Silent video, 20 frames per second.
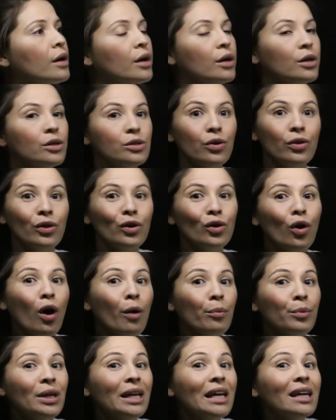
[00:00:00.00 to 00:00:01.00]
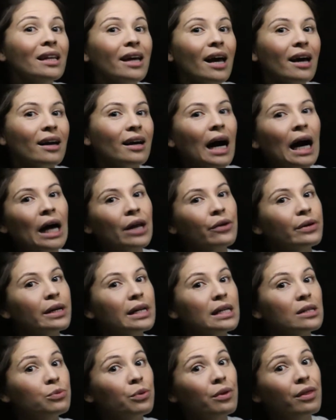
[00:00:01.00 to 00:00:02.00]
So the common iliac
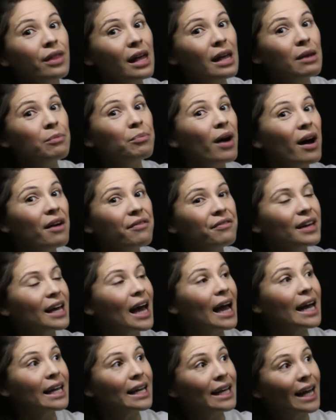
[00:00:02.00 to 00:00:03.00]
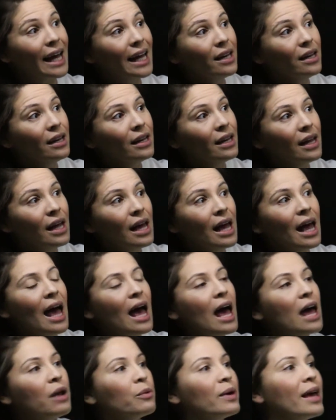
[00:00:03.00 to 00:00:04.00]
arteries will then bifurcate again,
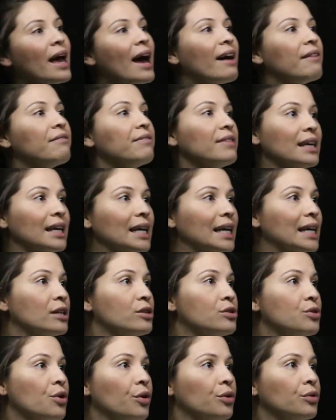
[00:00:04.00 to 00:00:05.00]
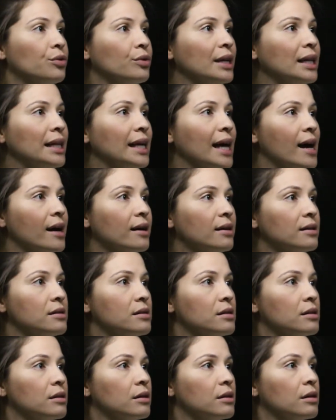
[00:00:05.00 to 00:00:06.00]
and we have the internal
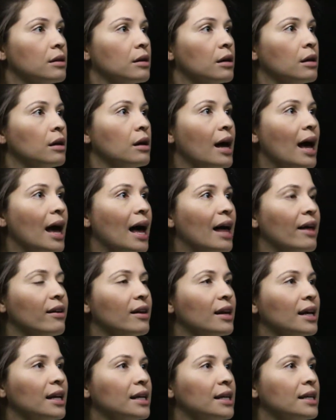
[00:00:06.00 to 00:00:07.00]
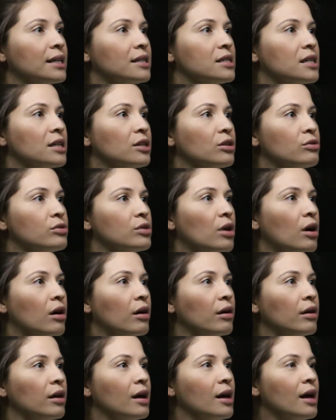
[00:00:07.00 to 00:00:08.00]
iliacs, and it continues
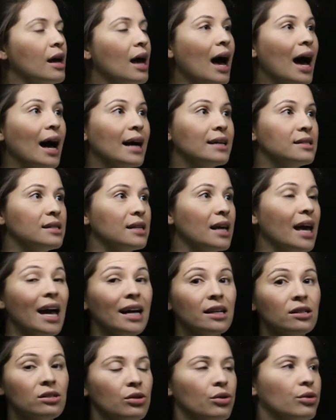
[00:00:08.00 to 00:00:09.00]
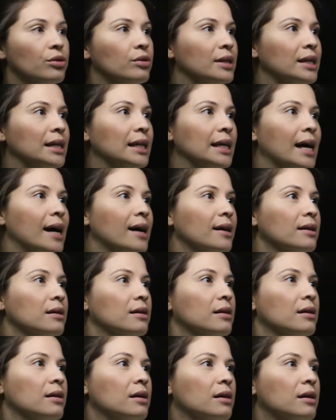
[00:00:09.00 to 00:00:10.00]
on as the external iliac.
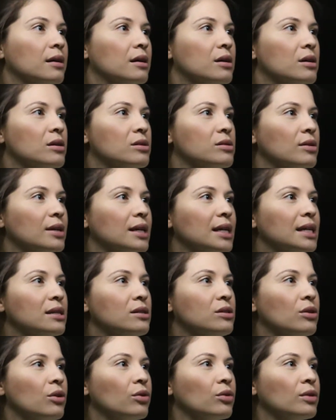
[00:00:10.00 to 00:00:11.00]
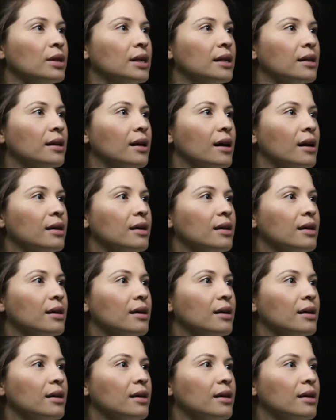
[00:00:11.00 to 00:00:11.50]
So internal iliac